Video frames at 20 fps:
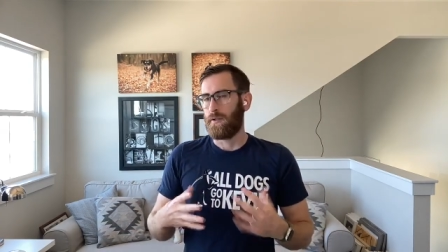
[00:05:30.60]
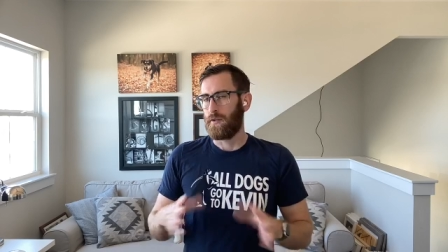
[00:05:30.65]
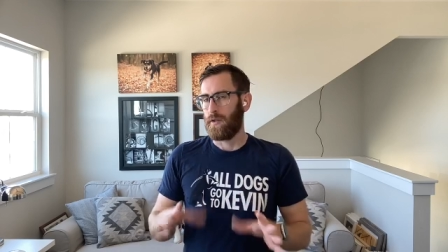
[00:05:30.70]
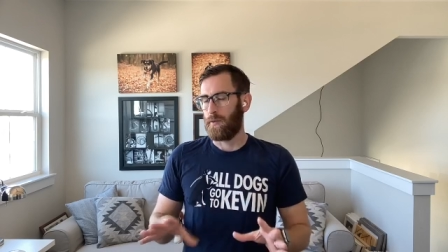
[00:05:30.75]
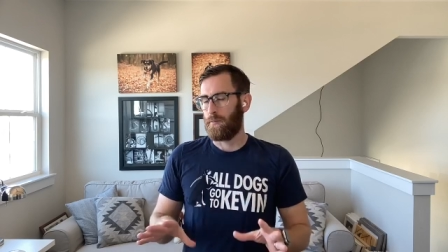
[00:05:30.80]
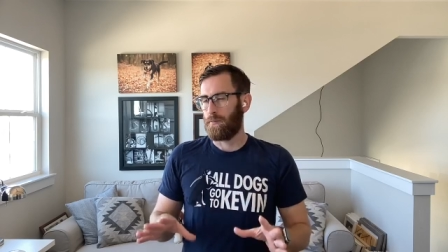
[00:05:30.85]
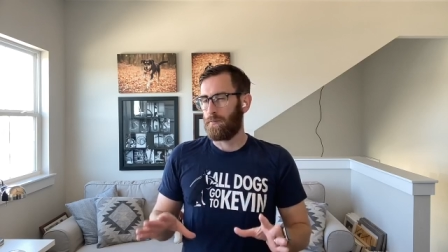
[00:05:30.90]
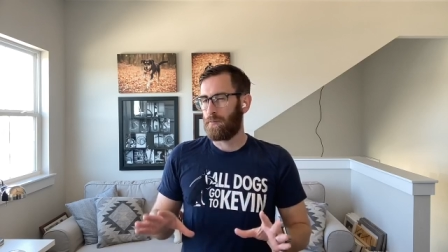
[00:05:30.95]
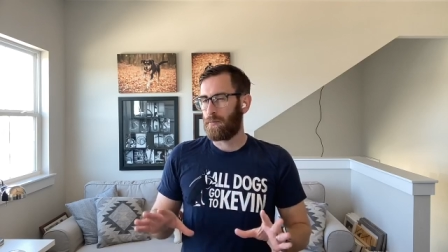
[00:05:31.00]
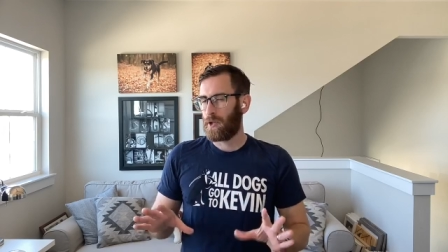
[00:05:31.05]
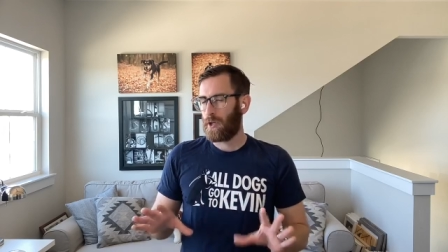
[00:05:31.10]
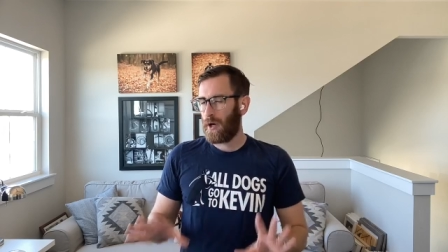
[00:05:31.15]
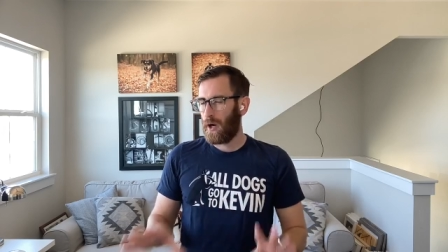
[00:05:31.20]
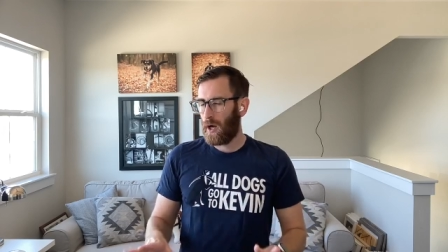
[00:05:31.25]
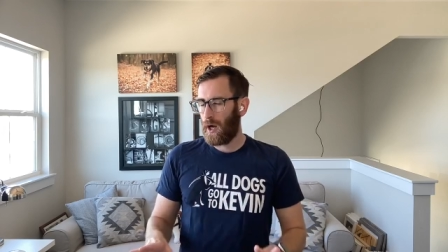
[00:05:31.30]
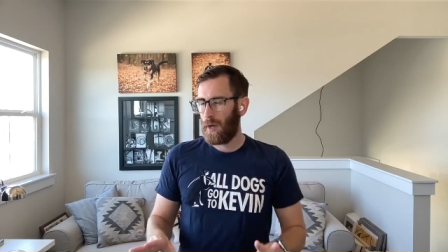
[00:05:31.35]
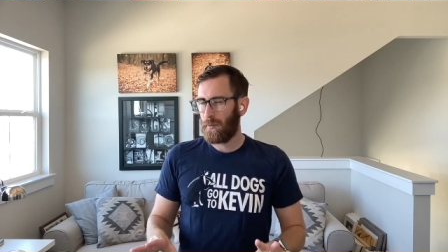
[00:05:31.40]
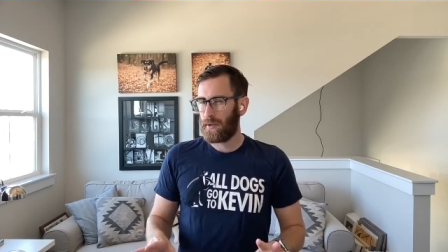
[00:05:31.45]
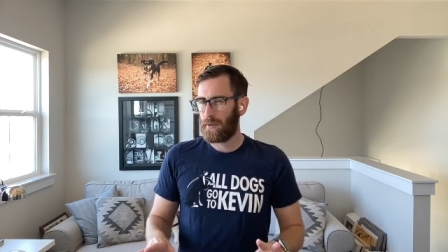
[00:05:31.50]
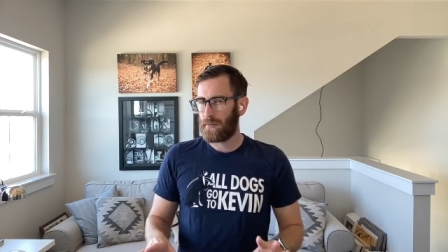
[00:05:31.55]
So a
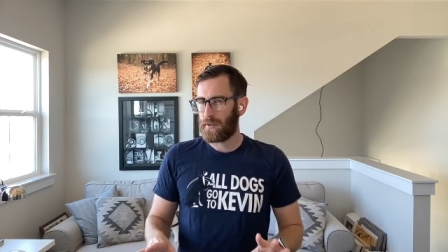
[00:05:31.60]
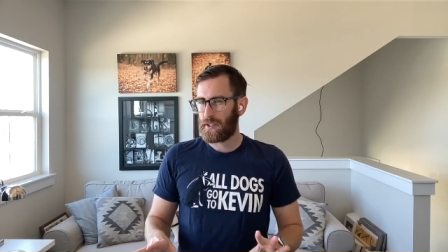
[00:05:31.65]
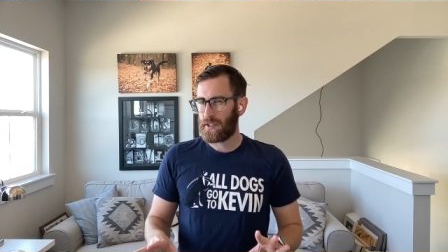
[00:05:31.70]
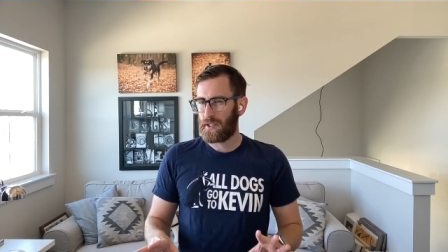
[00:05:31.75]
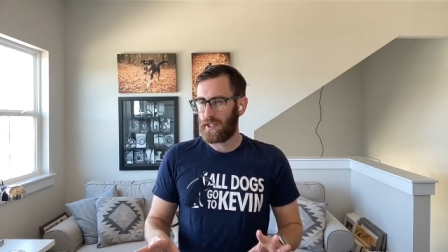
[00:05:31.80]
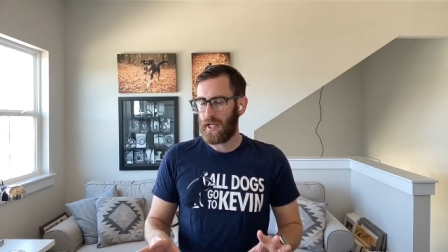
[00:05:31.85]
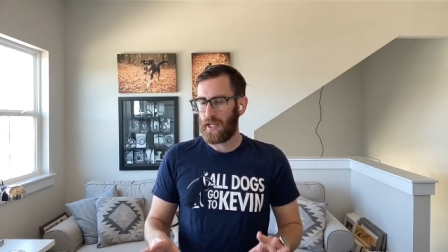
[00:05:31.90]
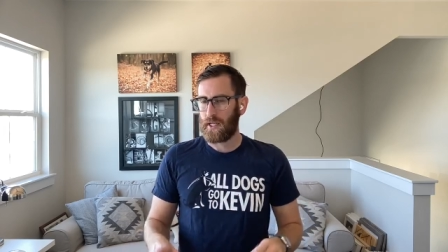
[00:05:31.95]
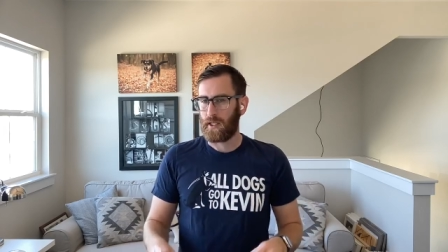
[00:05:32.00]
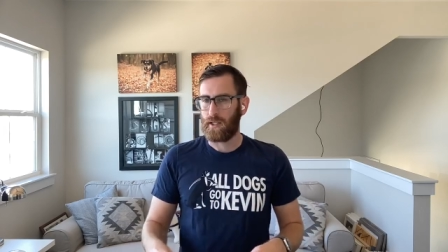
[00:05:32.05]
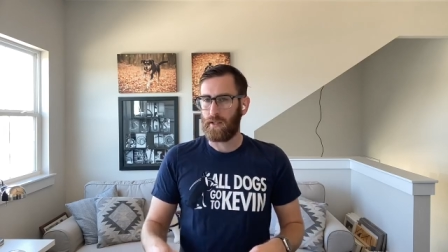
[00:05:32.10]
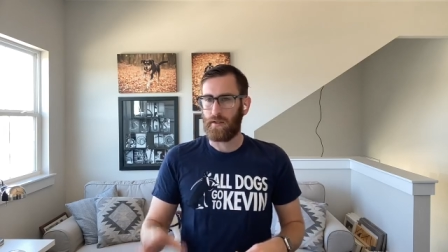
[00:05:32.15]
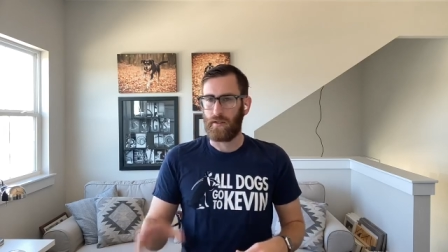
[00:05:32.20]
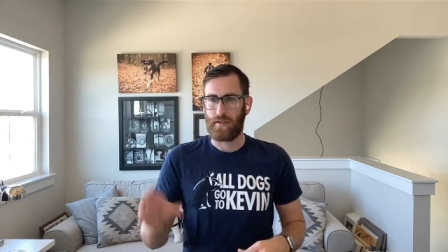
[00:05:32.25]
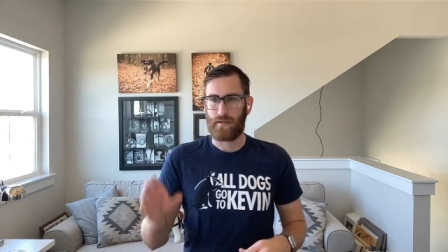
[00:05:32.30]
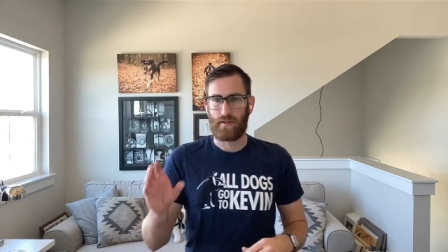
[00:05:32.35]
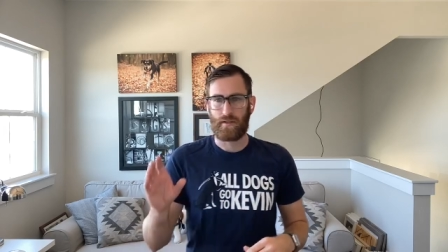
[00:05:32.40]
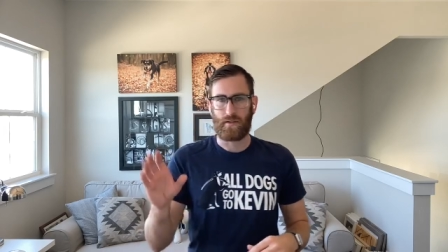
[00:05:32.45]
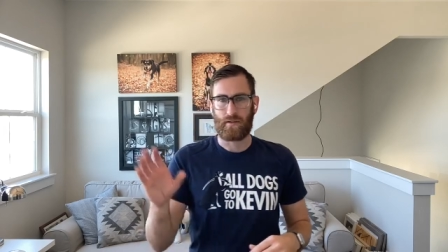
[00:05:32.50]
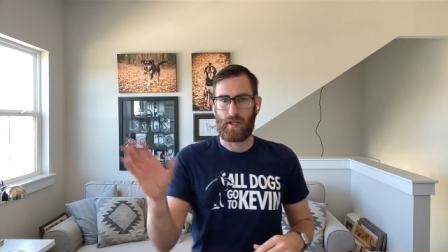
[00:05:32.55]
common mistake, and
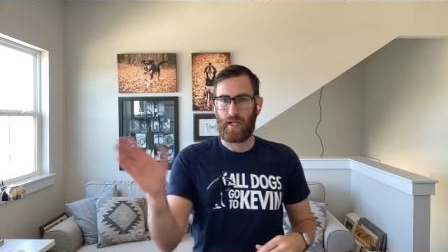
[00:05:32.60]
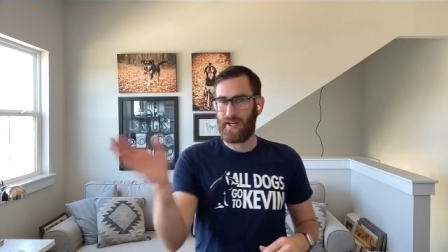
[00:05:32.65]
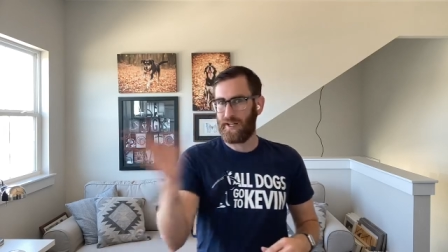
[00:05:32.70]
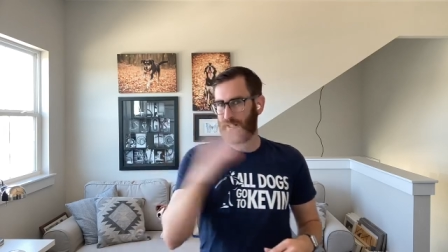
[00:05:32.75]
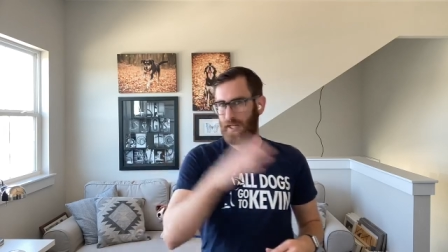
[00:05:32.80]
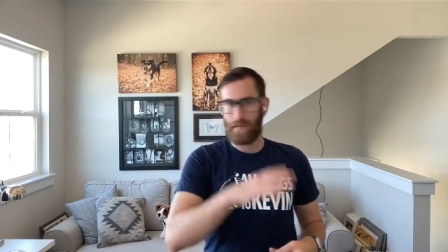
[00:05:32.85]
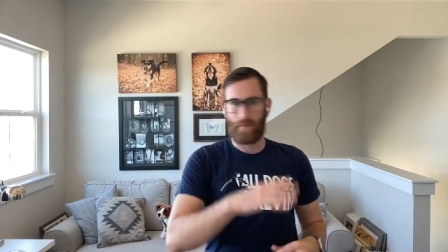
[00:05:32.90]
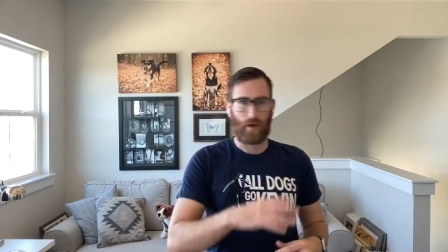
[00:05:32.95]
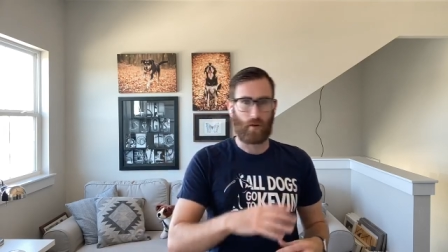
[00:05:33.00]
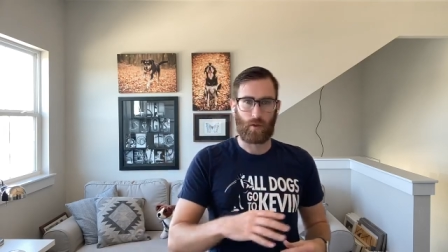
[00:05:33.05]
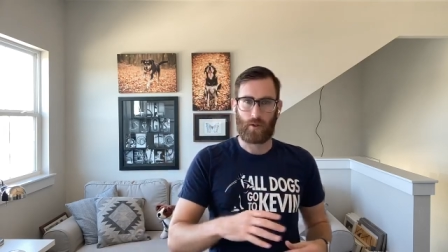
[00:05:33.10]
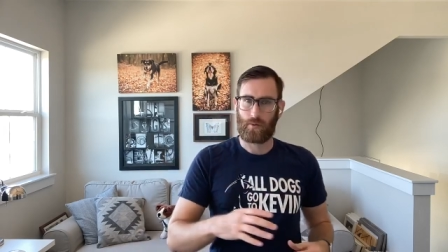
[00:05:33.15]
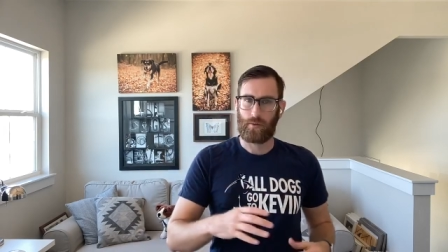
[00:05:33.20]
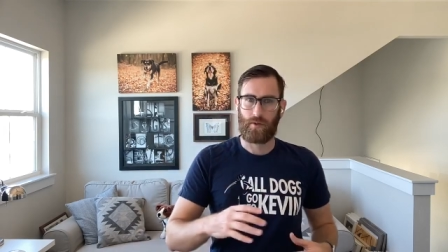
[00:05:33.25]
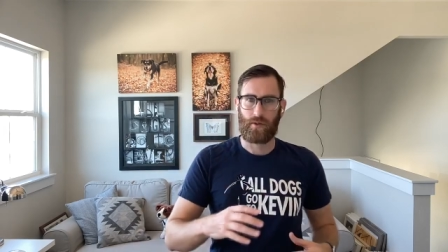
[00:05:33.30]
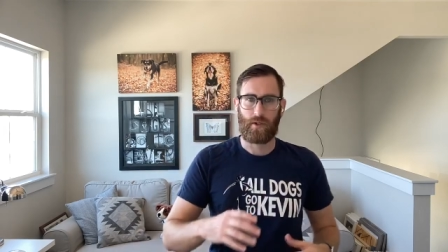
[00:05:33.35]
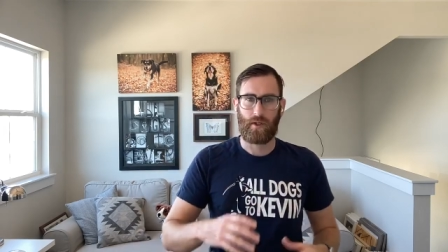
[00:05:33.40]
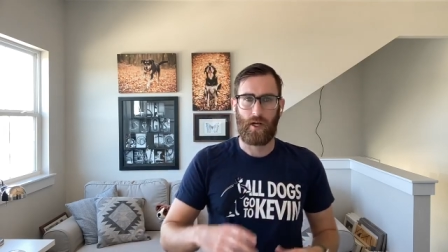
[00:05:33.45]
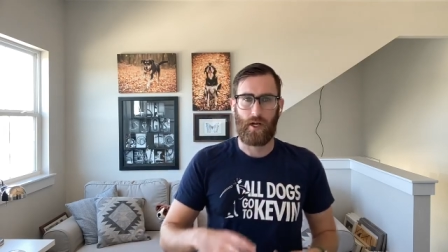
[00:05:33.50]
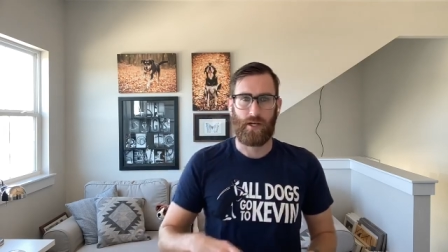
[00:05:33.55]
this is anytime I work
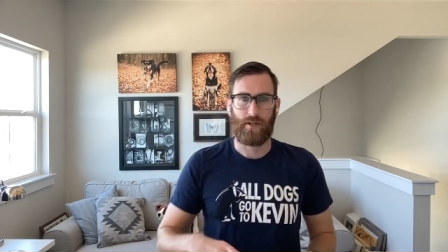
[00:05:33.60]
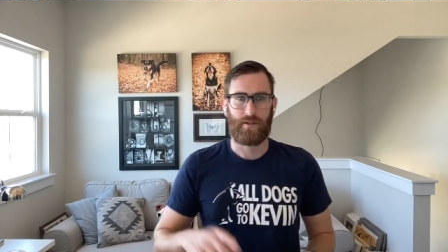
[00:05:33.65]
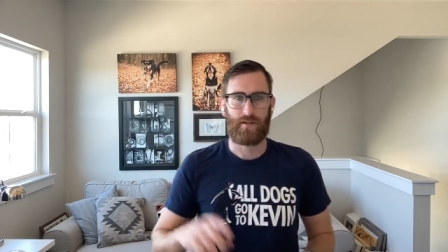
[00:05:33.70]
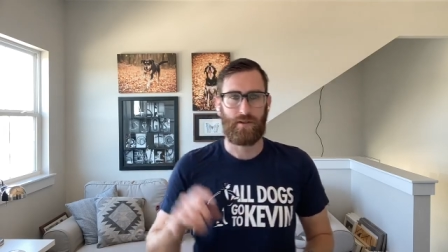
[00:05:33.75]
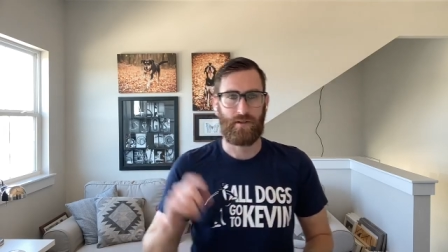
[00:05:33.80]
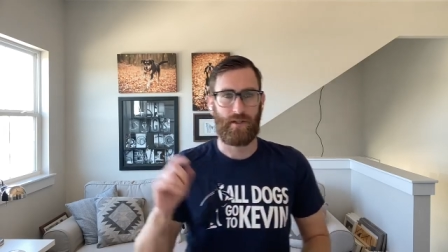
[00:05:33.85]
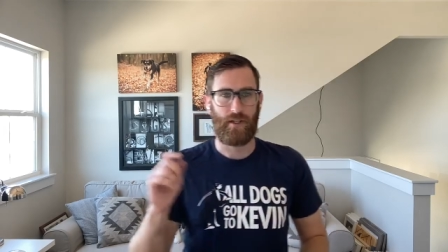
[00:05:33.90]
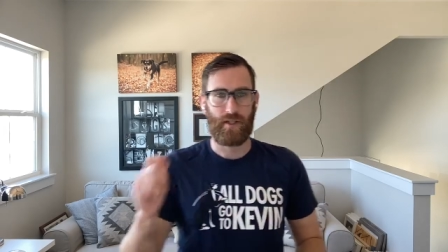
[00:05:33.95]
with clients,